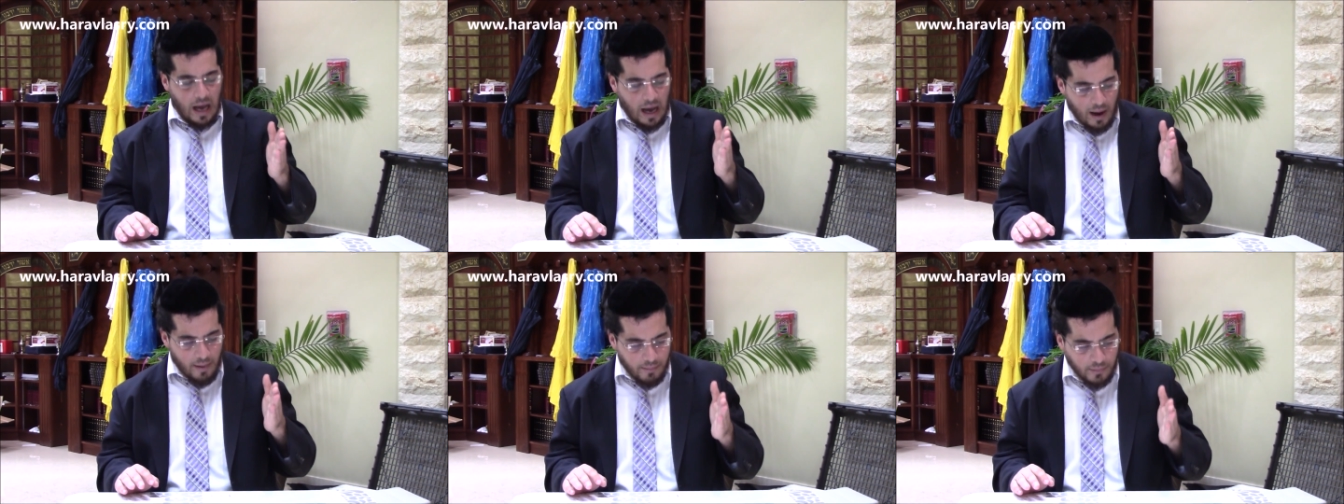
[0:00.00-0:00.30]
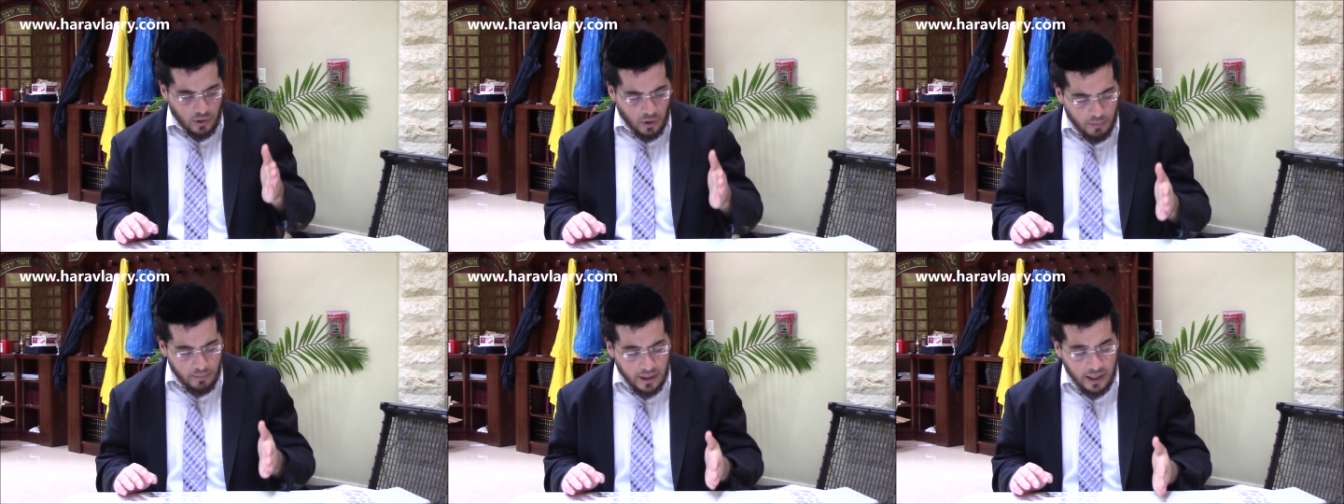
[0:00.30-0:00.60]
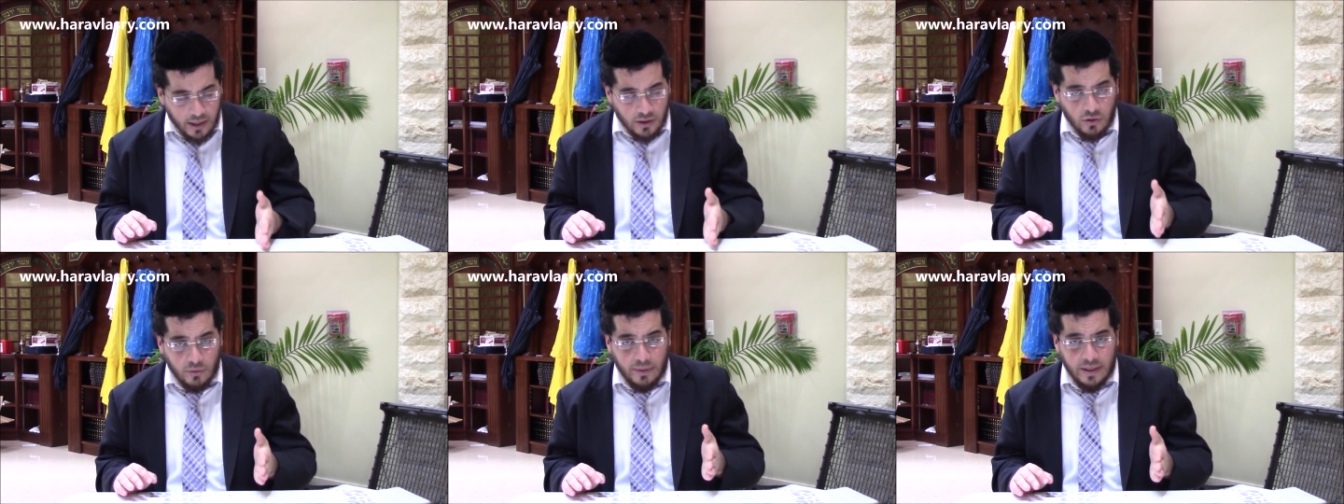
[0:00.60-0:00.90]
I'm
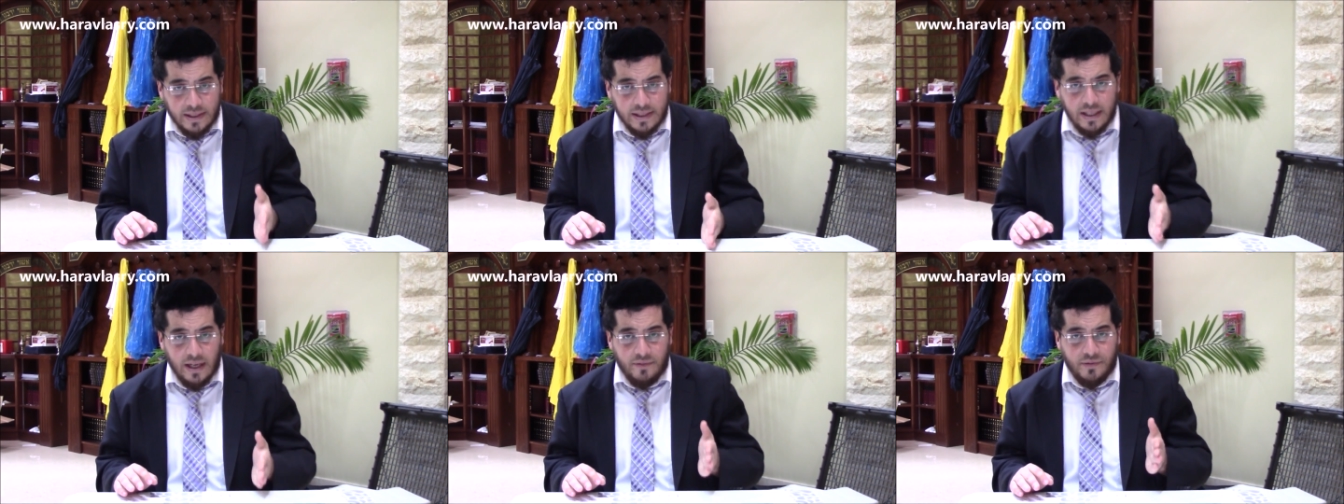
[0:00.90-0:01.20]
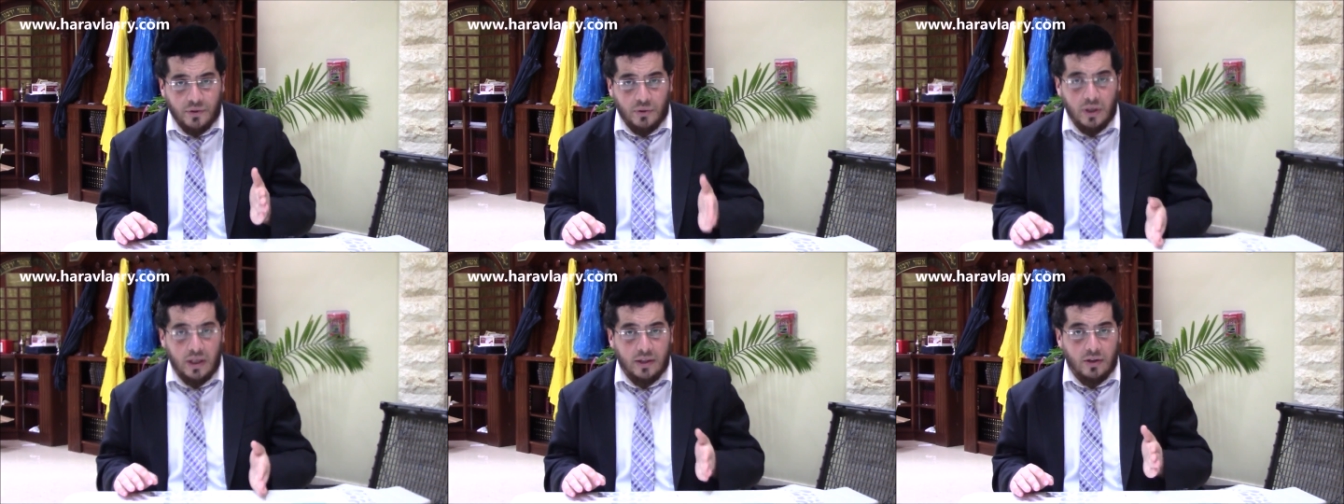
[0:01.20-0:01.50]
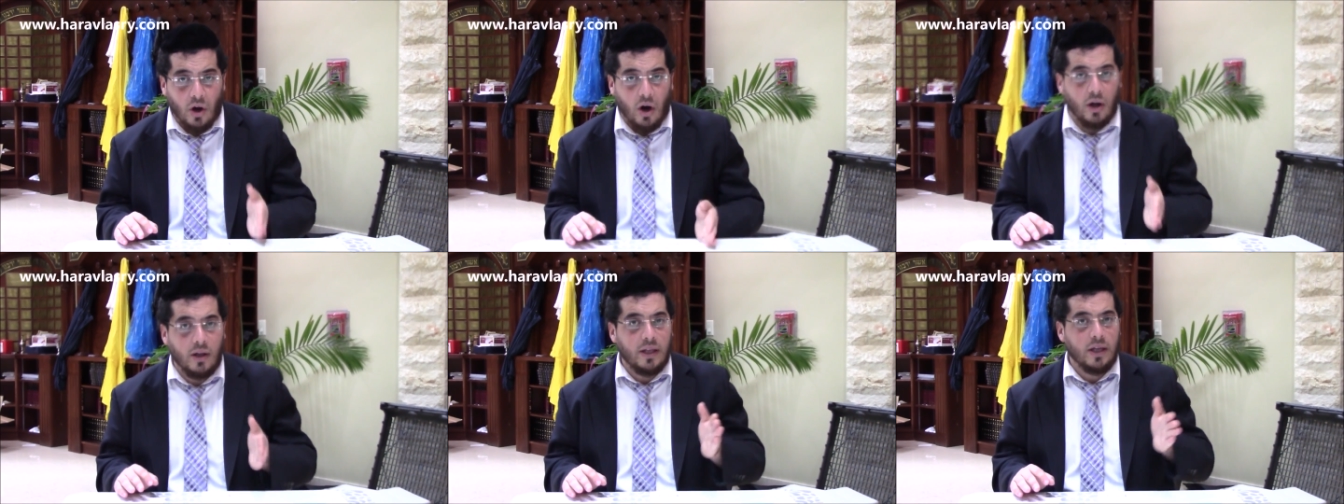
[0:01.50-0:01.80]
committed to myself to
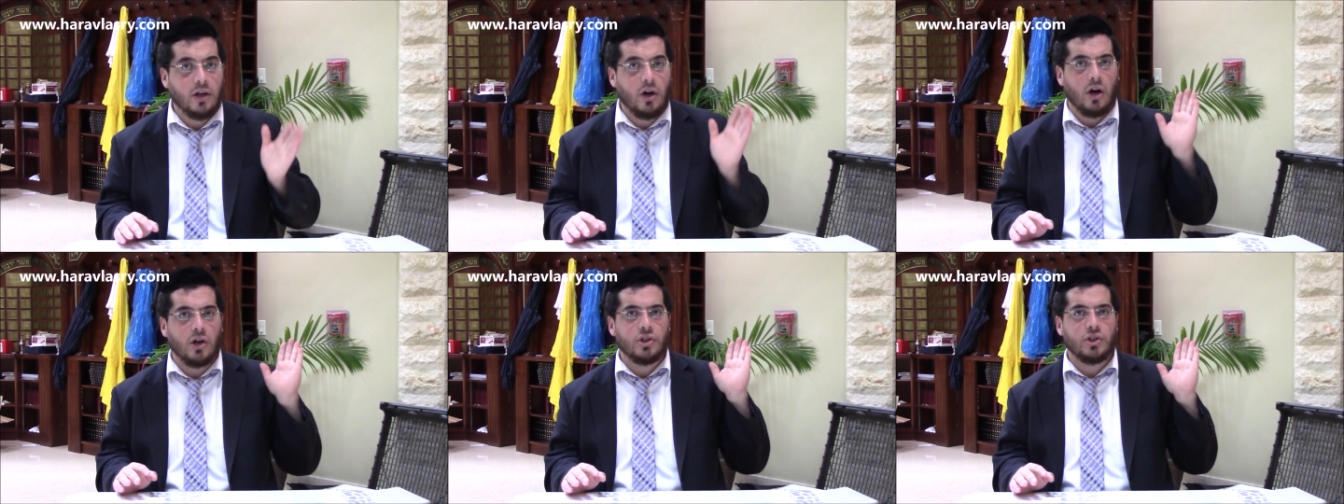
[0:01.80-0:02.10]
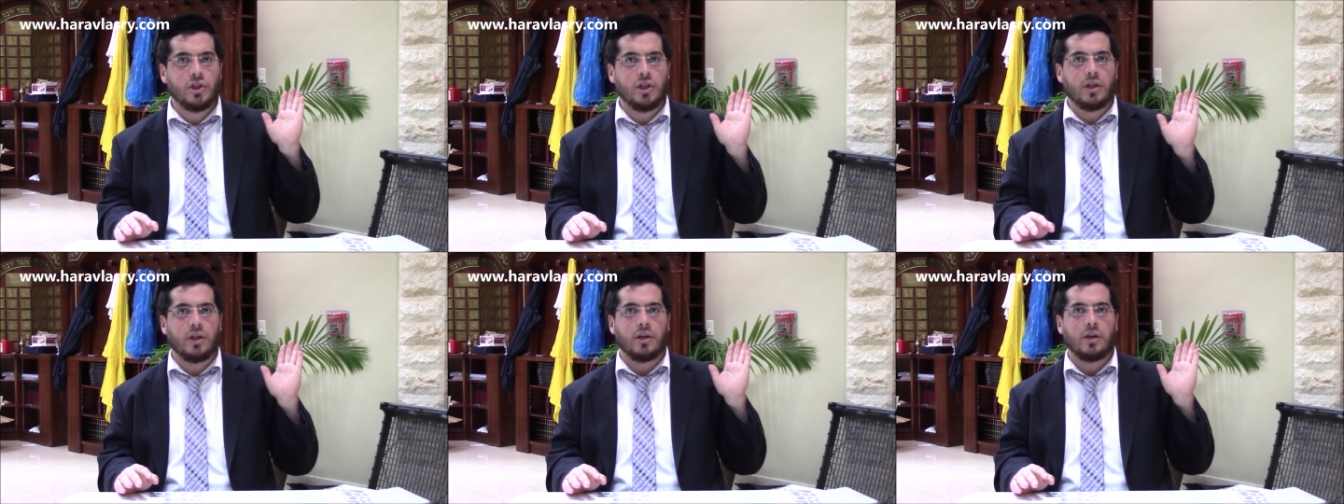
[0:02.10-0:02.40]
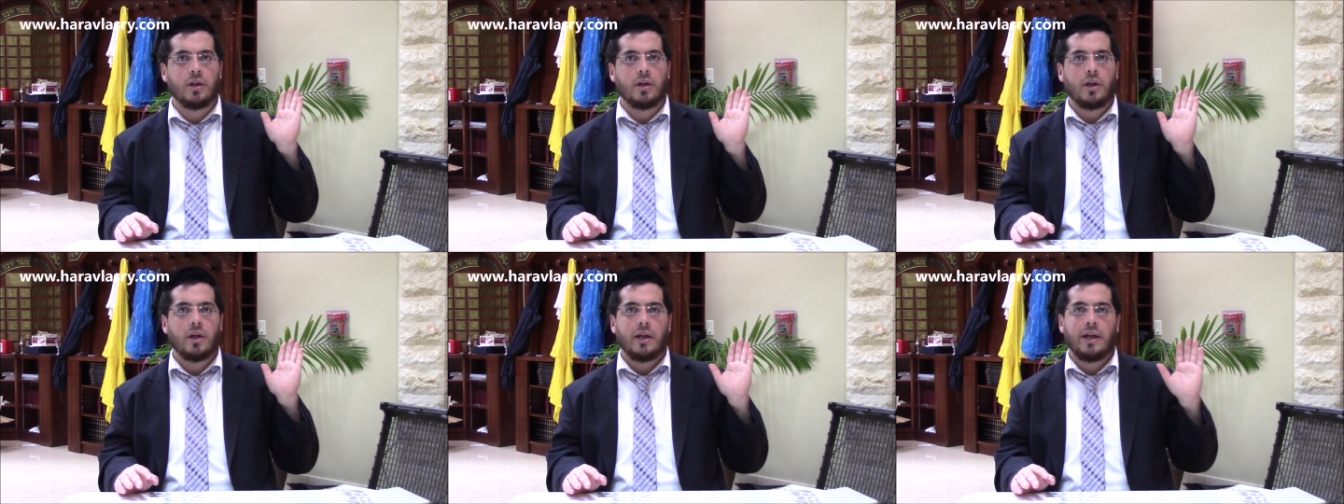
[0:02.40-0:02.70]
eat only kosher.